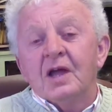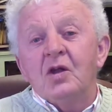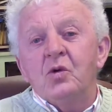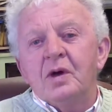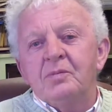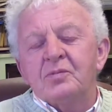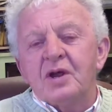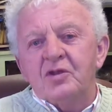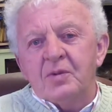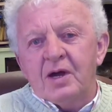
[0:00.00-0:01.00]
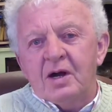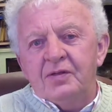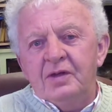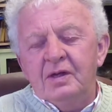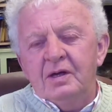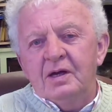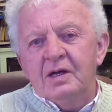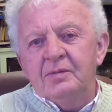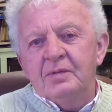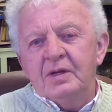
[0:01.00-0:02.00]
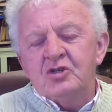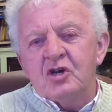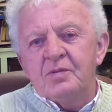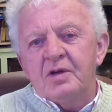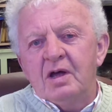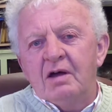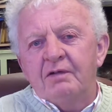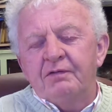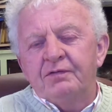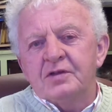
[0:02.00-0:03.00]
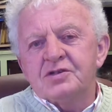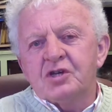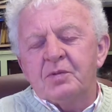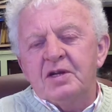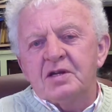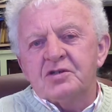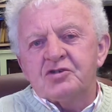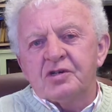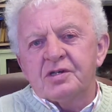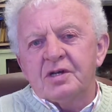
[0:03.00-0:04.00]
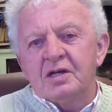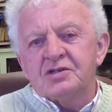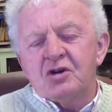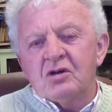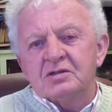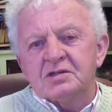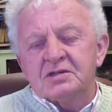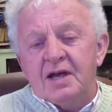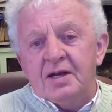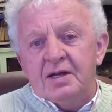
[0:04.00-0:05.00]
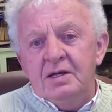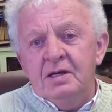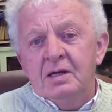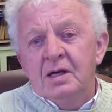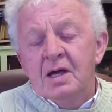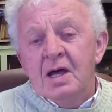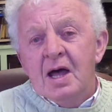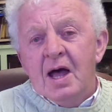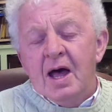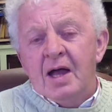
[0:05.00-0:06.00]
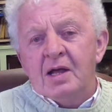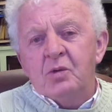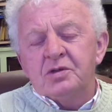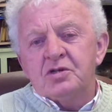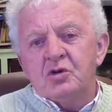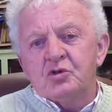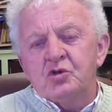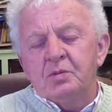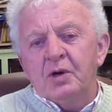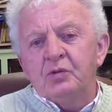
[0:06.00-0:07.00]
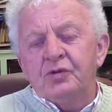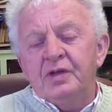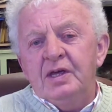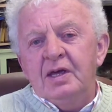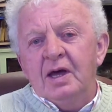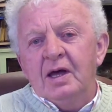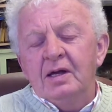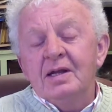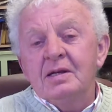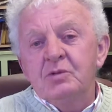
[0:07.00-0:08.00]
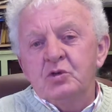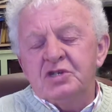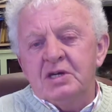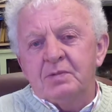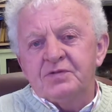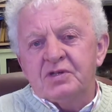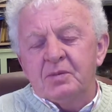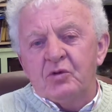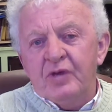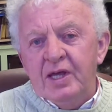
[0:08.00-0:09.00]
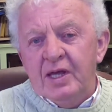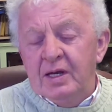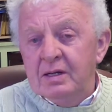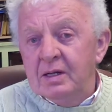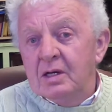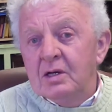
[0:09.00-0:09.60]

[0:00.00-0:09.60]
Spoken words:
Hello, I'm Brendan McCarthy. I'm the chairman of the Skibbereen and District Historical Society, and I want to talk to you about the little museum of Skibbereen,